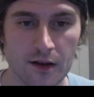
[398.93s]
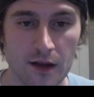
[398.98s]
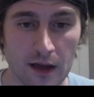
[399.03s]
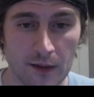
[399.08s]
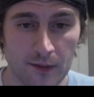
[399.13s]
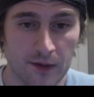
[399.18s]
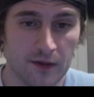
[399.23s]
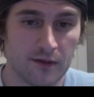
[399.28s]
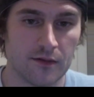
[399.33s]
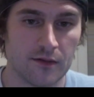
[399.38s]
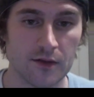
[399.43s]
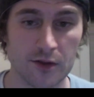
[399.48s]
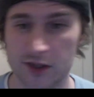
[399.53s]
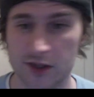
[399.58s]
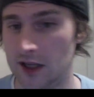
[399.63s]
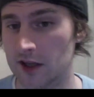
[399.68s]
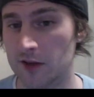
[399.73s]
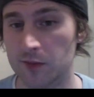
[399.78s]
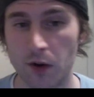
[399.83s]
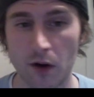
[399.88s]
I mean,
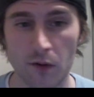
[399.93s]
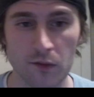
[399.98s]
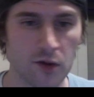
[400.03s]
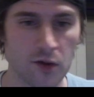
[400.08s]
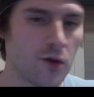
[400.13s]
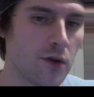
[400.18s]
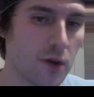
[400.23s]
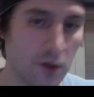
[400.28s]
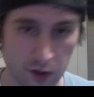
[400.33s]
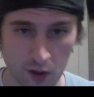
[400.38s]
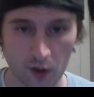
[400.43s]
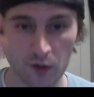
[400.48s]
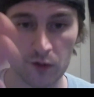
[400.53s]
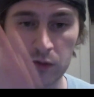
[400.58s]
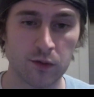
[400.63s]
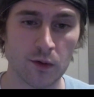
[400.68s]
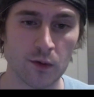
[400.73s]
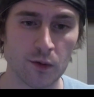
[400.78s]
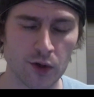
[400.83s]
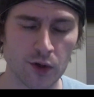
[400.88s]
Jens Paul.
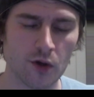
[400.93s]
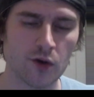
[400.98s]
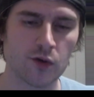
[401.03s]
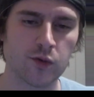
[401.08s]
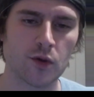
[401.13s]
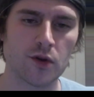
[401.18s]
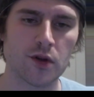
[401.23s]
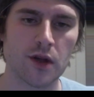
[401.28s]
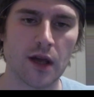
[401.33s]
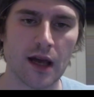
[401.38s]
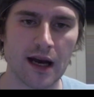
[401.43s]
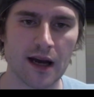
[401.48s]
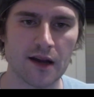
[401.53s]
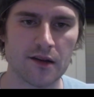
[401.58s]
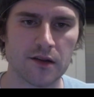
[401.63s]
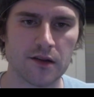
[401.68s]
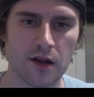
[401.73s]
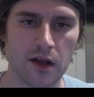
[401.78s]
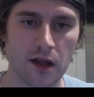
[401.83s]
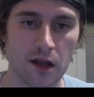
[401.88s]
Those were the
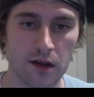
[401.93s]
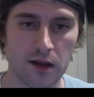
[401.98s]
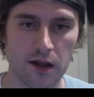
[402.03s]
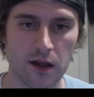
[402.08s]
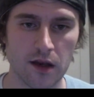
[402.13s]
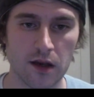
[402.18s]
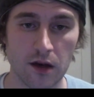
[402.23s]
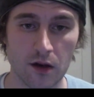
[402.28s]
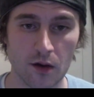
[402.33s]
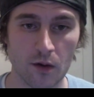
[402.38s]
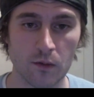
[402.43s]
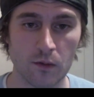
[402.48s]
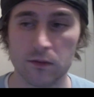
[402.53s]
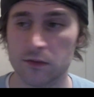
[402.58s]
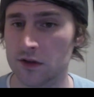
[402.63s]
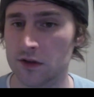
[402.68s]
guys that you know,